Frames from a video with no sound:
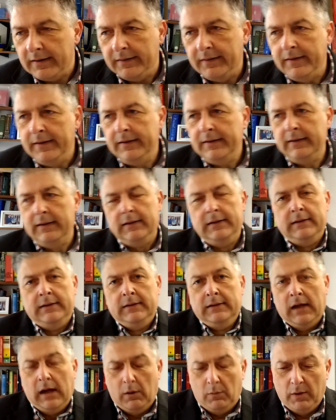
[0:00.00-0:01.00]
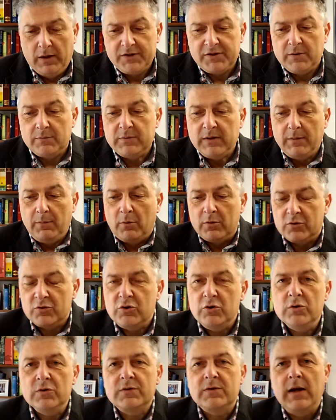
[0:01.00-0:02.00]
and I worshipped him on
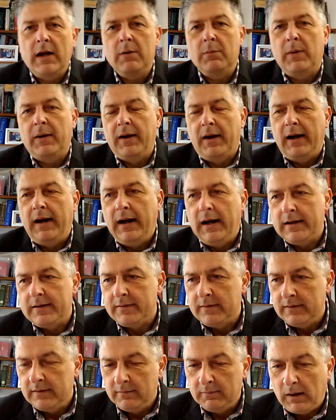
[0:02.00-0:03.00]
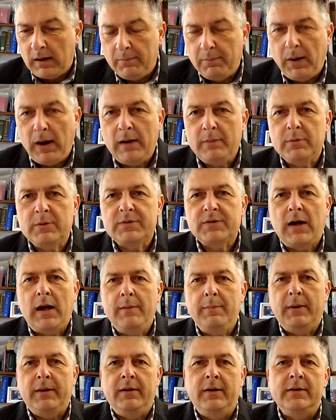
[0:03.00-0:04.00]
Tuesday when I had my Bible
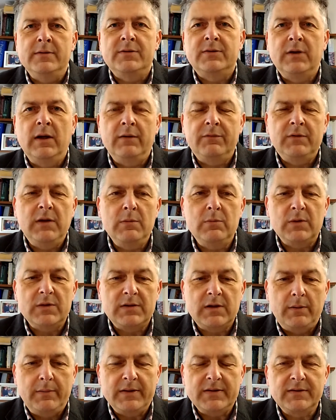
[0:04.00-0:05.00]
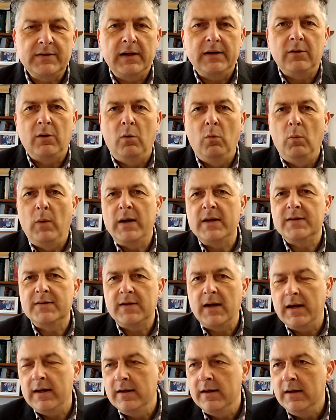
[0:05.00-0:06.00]
time, and I served him to some extent on
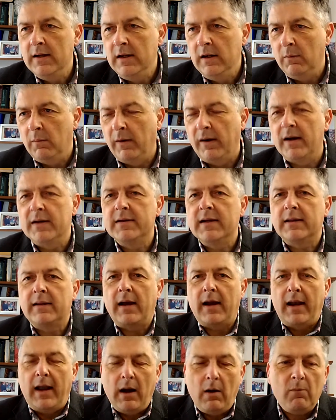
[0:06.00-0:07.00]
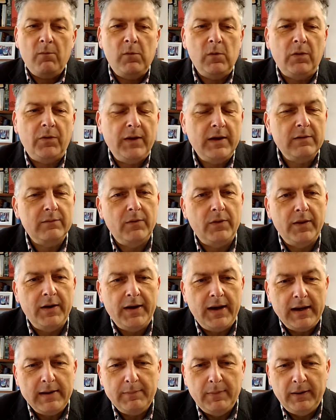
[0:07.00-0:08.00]
Wednesday when I did that helpful thing for the
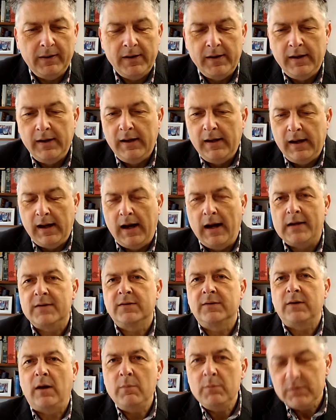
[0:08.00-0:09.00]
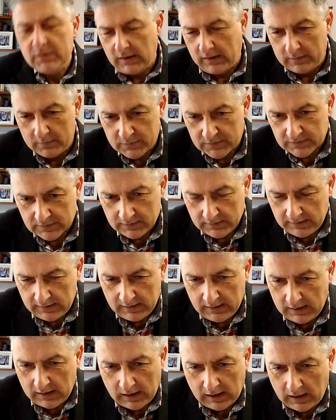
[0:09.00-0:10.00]
neighbor. And sometimes
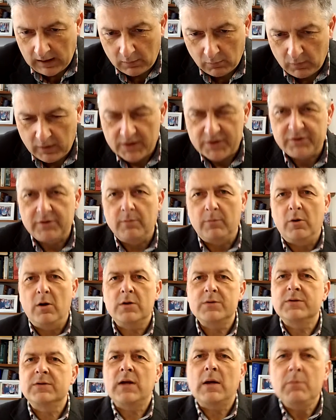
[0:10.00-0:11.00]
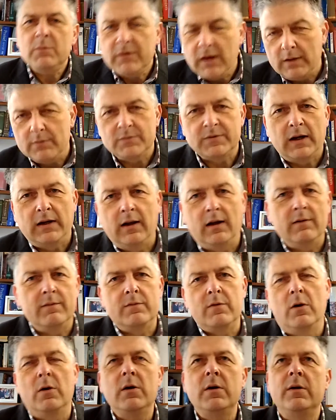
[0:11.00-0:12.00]
I worship God, sometimes I
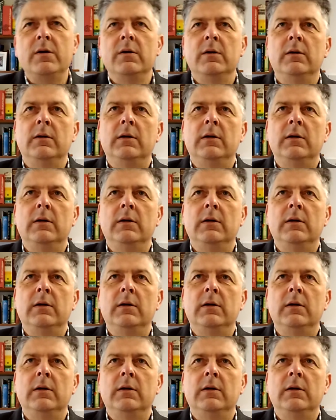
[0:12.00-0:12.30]
love God.